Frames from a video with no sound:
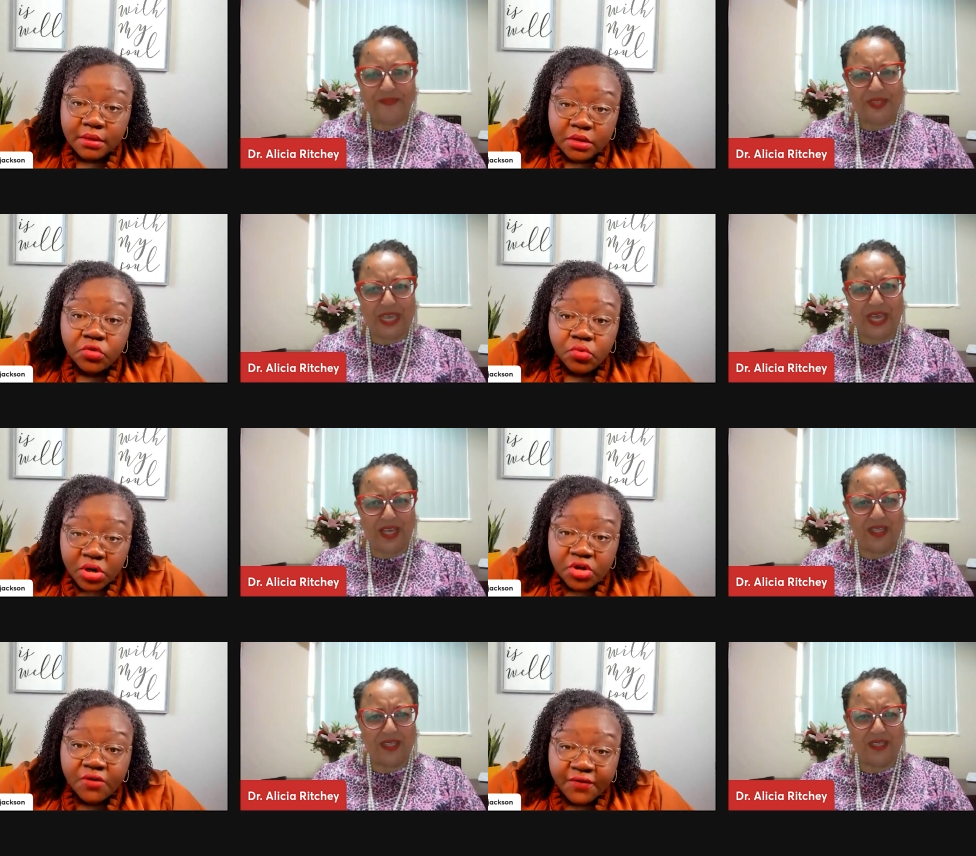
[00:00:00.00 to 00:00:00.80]
Speaker 1: You yeah.
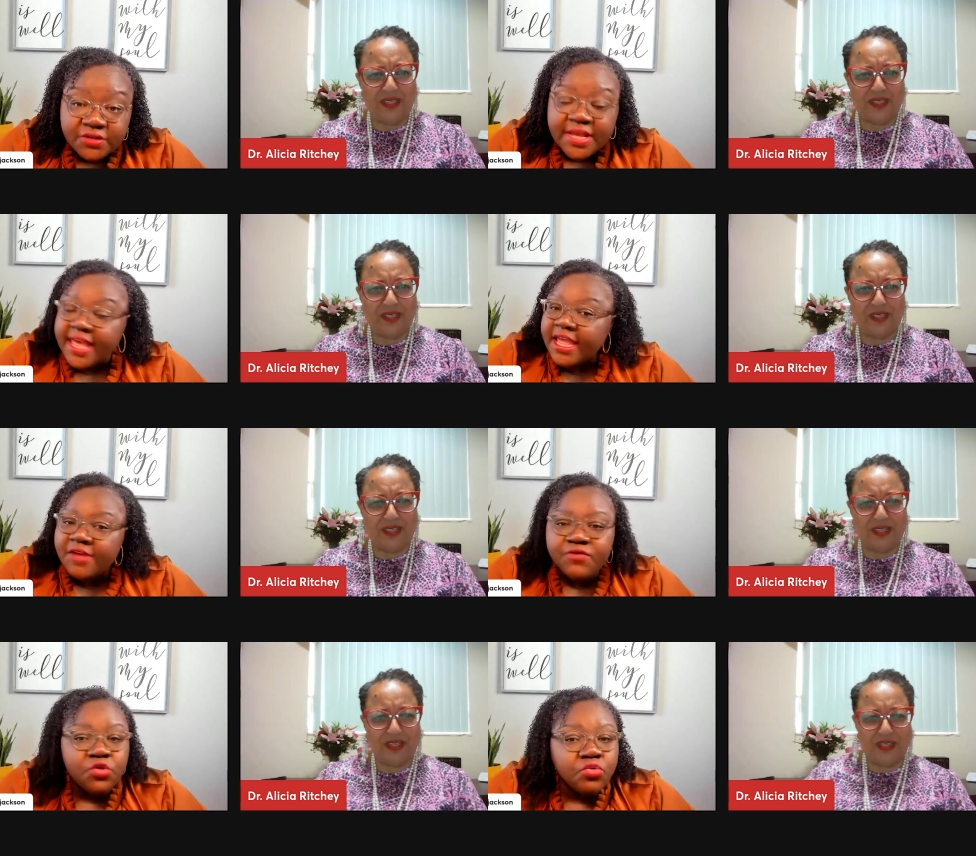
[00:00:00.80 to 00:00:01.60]
are your first.
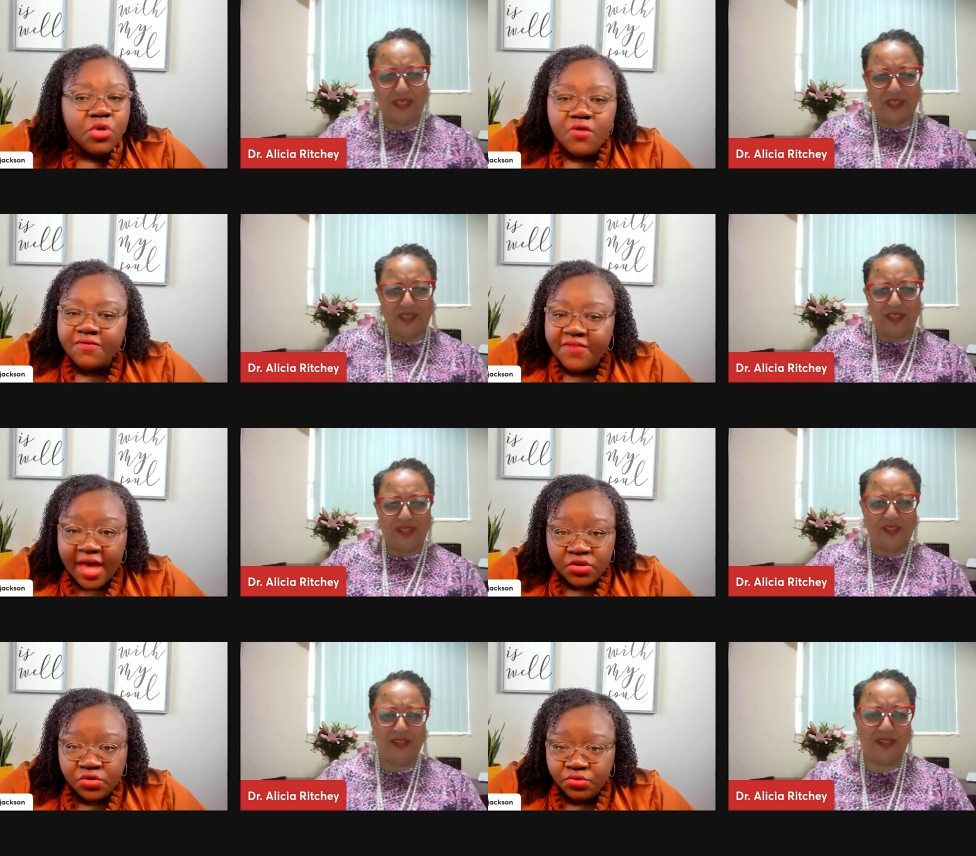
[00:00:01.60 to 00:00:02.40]
If you don't
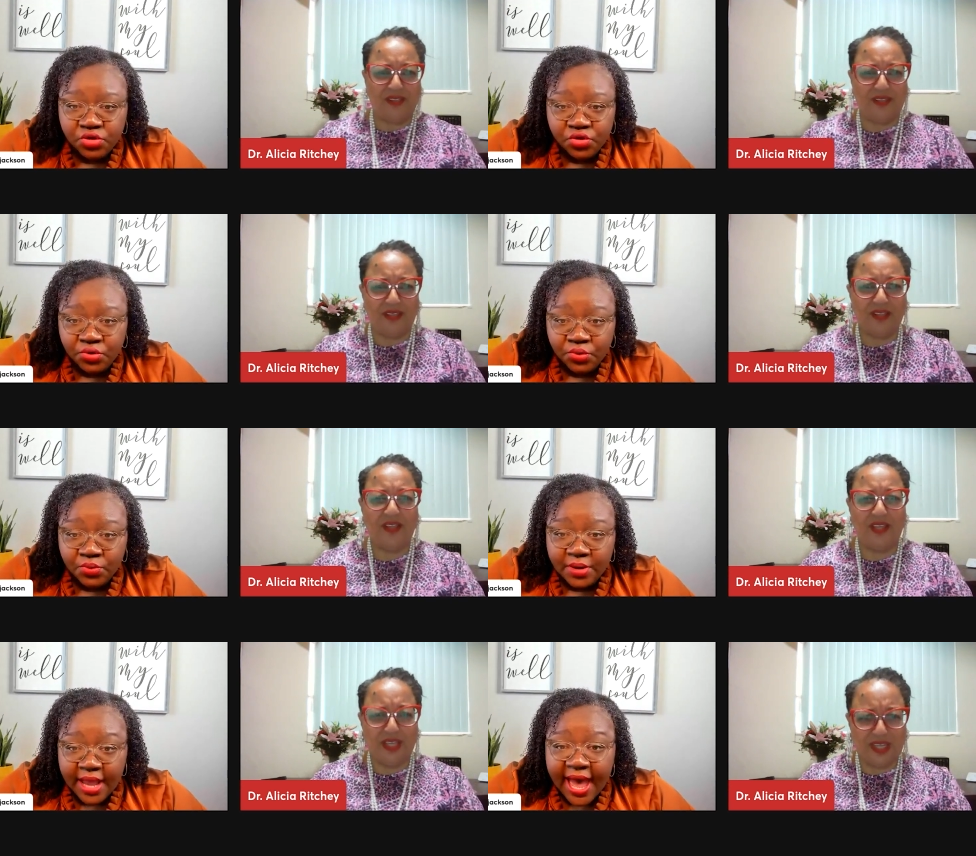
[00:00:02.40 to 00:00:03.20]
value you,
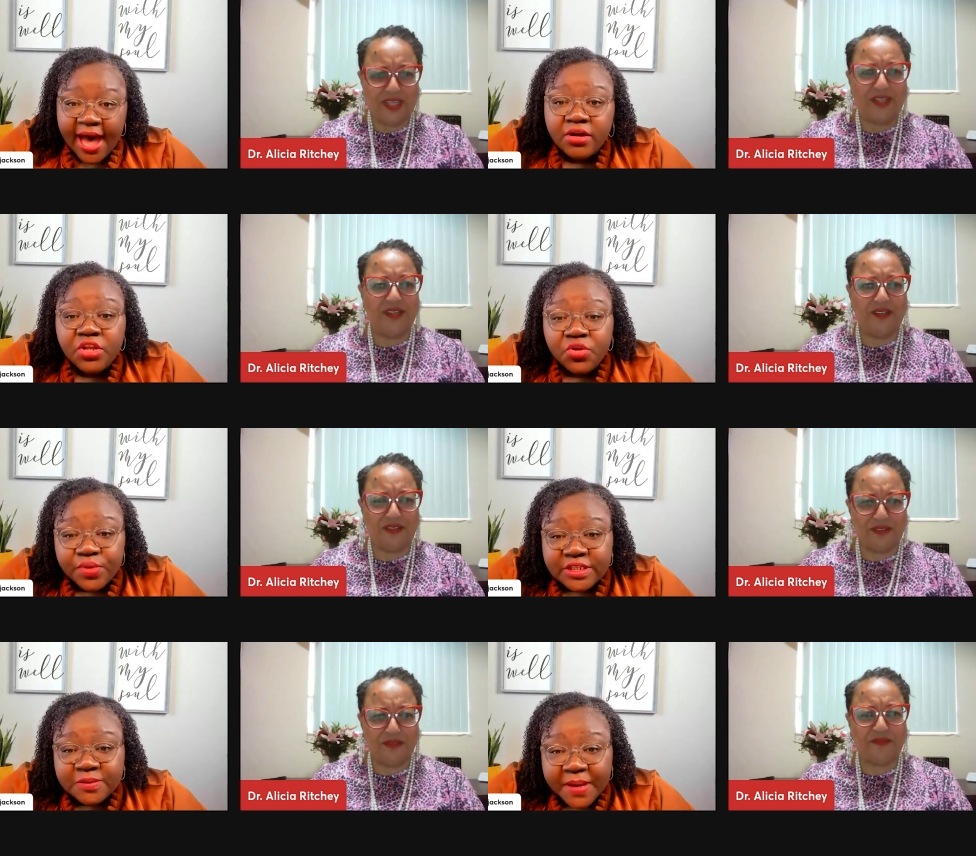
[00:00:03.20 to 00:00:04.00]
how do you
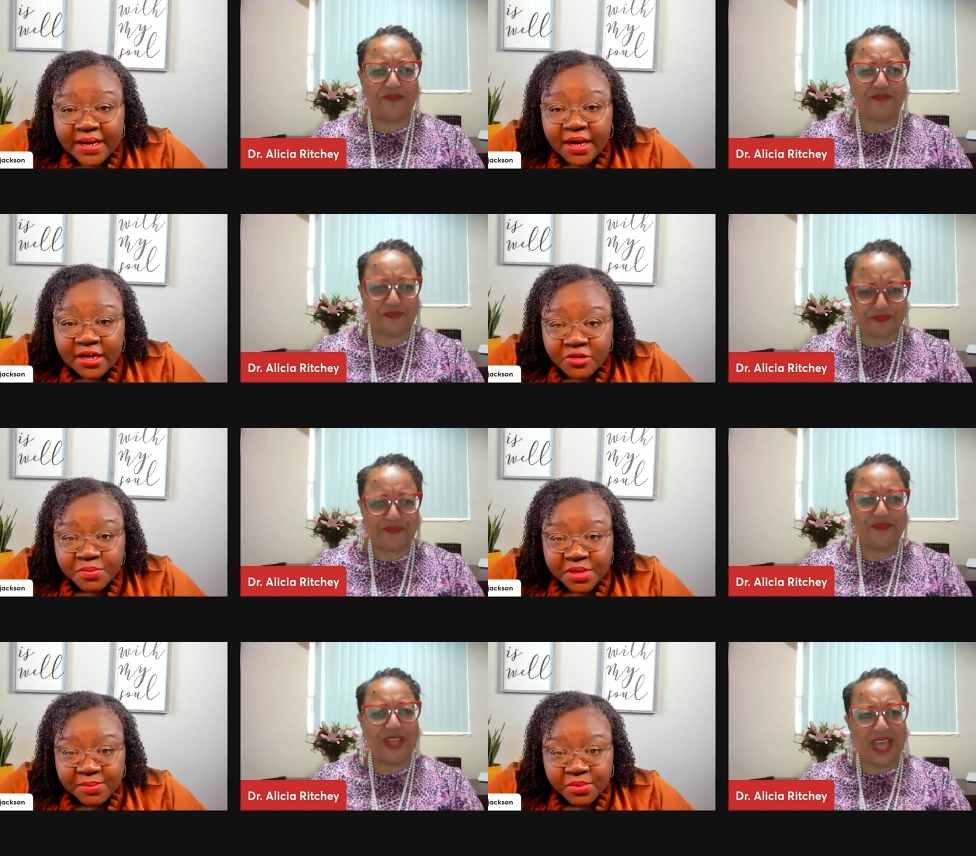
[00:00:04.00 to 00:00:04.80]
expect other
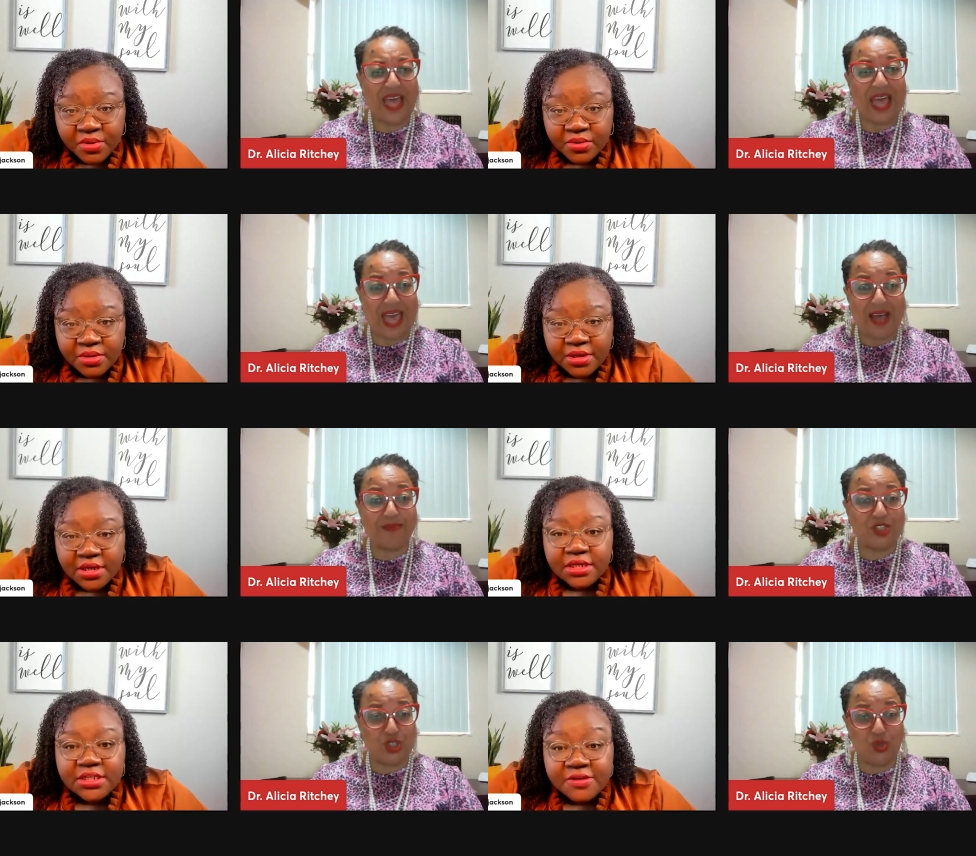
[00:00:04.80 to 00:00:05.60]
people
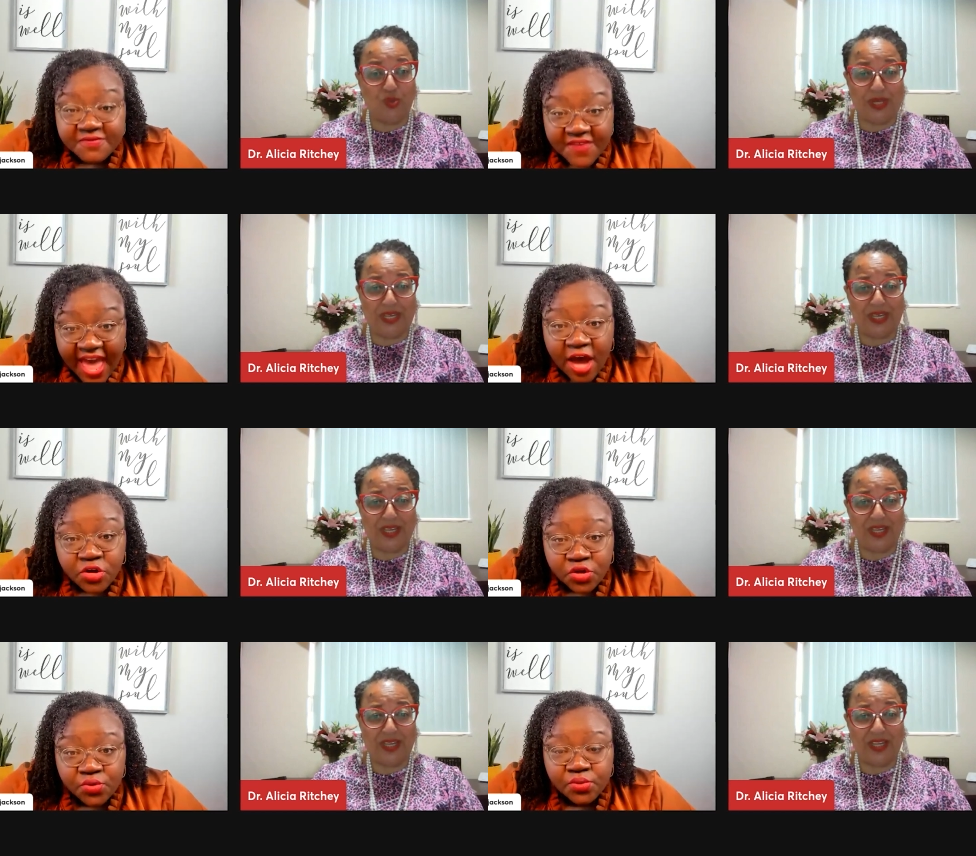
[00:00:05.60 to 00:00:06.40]
absolutely
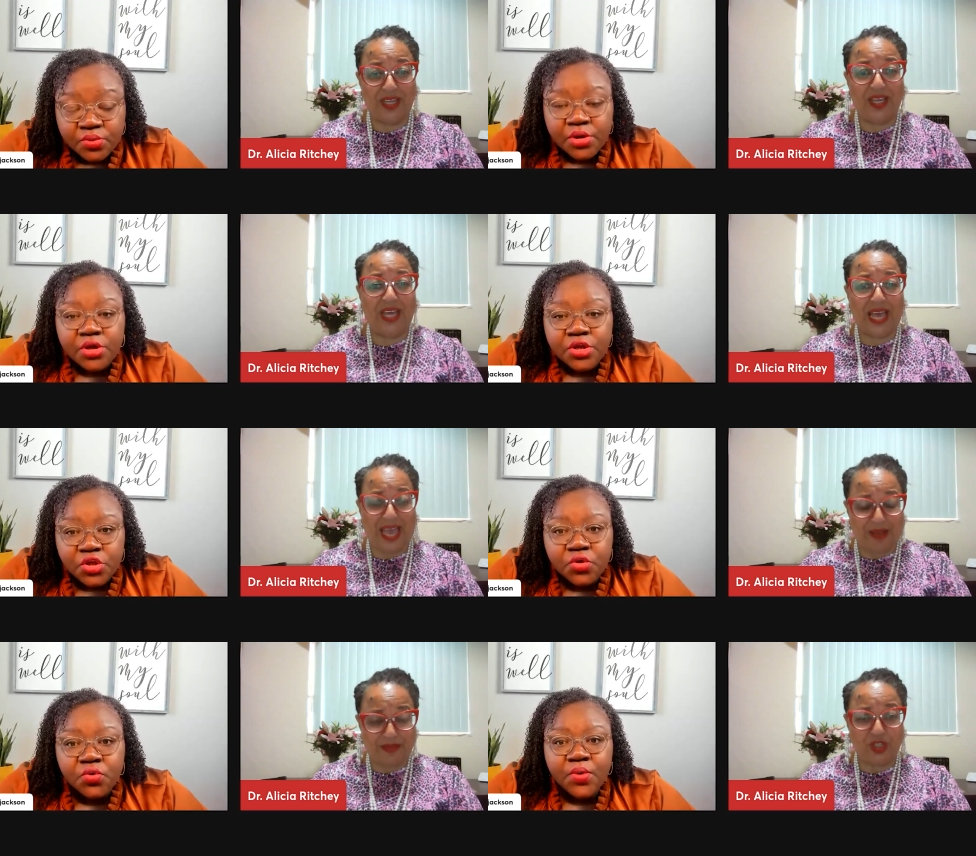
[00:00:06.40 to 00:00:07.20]
value
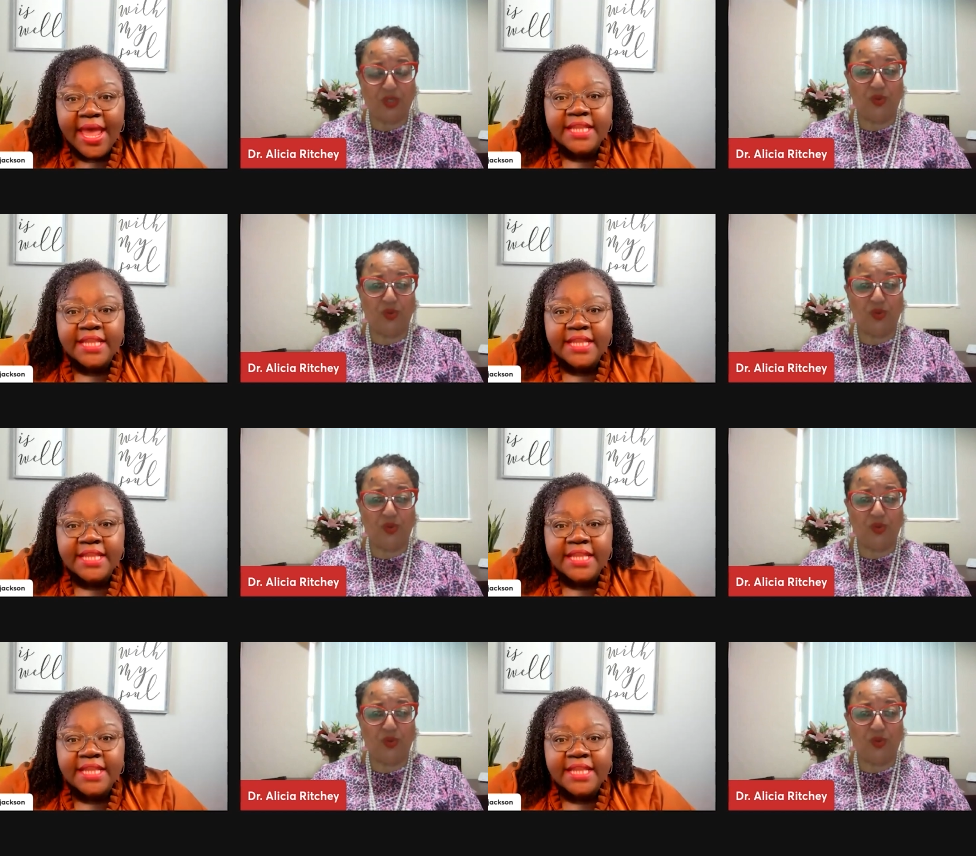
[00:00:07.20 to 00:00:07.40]
you absolutely.